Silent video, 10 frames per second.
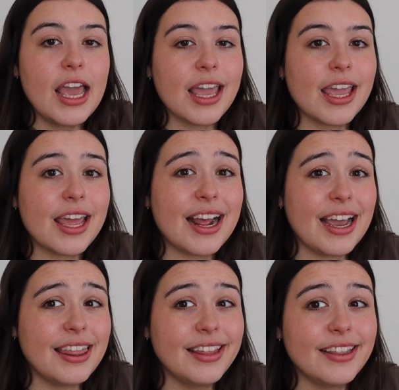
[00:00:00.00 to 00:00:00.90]
And
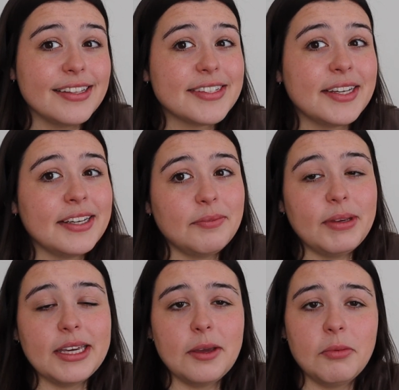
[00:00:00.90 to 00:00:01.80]
I think that's gonna
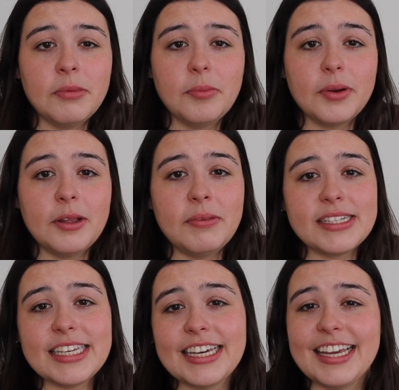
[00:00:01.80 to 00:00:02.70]
be keeping me pretty
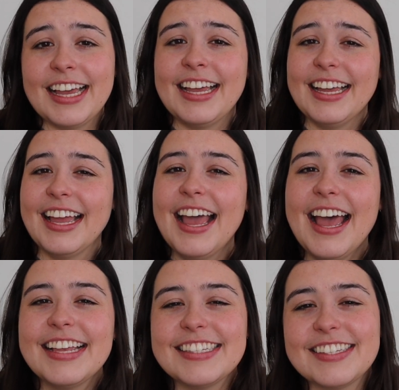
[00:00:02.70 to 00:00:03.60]
busy.
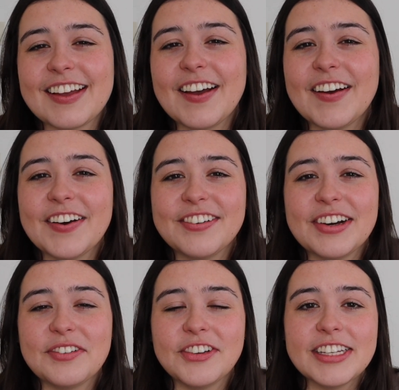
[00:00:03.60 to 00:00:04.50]

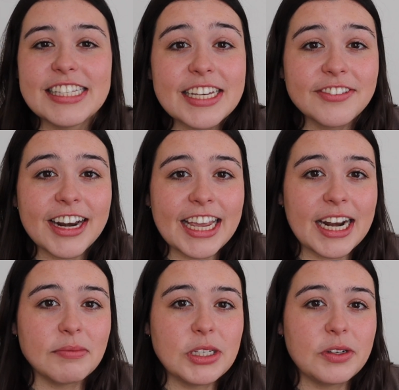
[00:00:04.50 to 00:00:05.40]
So we'll see what I
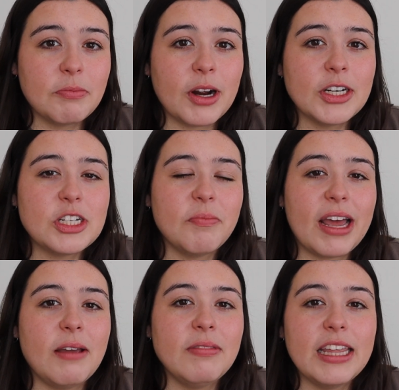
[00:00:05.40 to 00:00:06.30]
get up to in March,
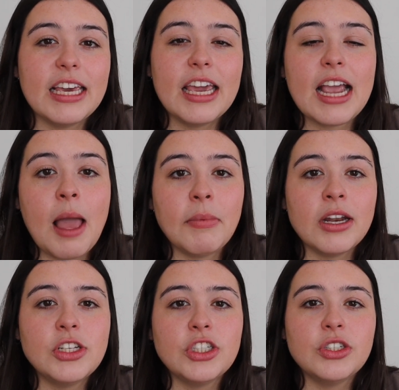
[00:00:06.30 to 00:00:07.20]
but I'm thinking I'm
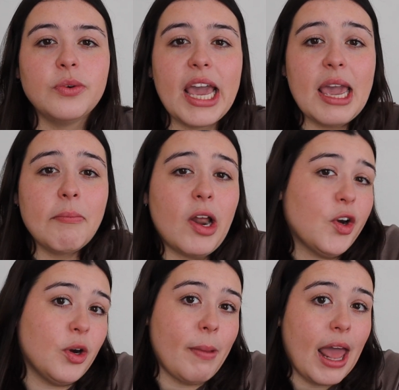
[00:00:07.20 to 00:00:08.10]
gonna do a
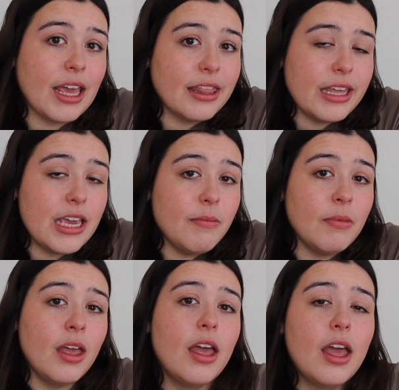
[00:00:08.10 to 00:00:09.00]
monochromatic theme.